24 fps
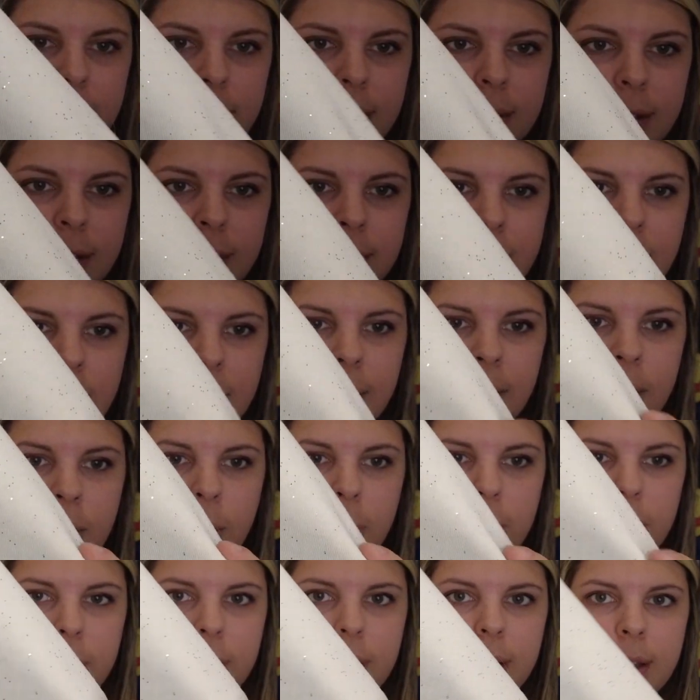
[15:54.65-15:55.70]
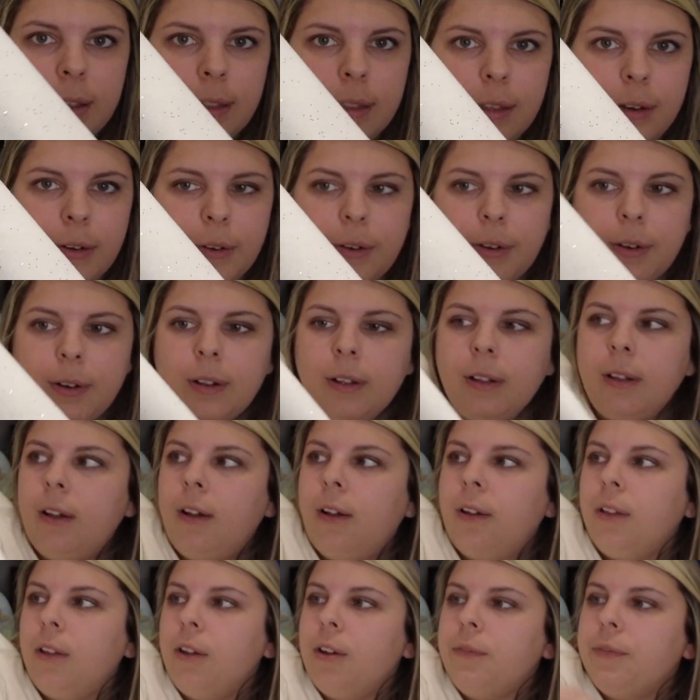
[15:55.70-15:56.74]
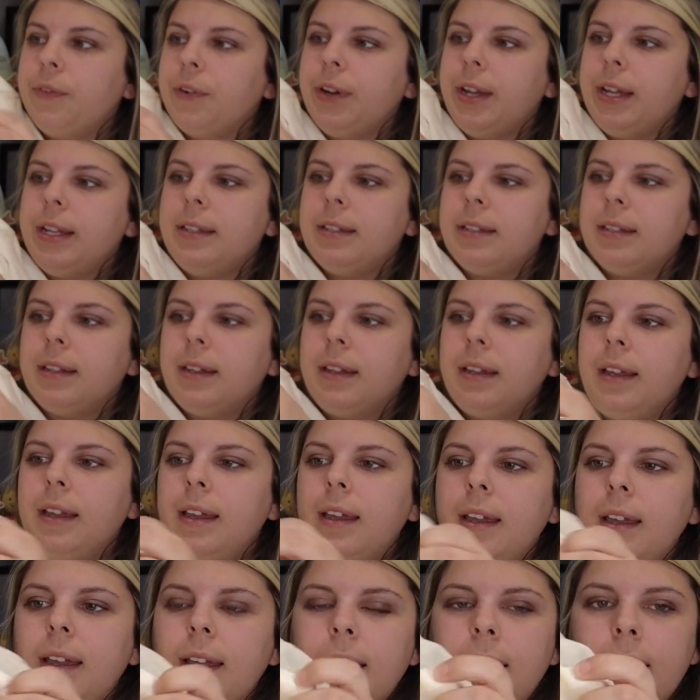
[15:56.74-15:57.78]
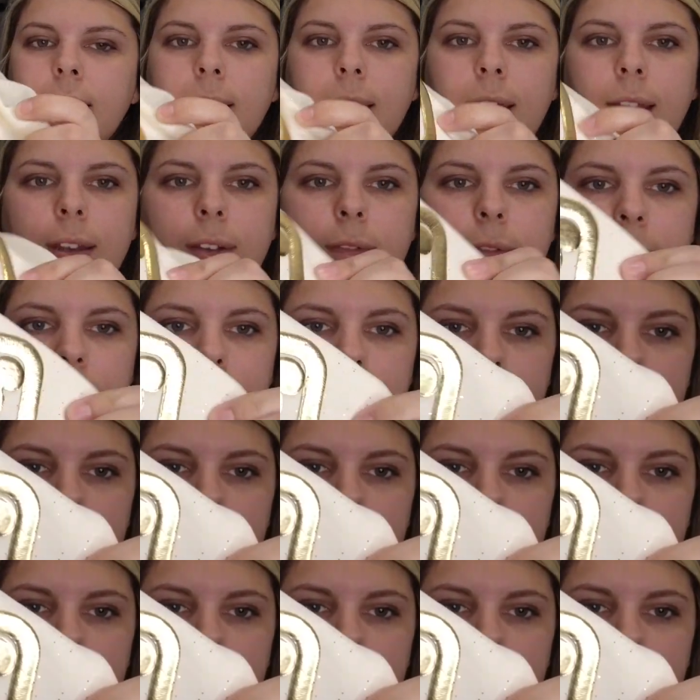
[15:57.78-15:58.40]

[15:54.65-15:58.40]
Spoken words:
it's got gold glitter all over it. And then you've got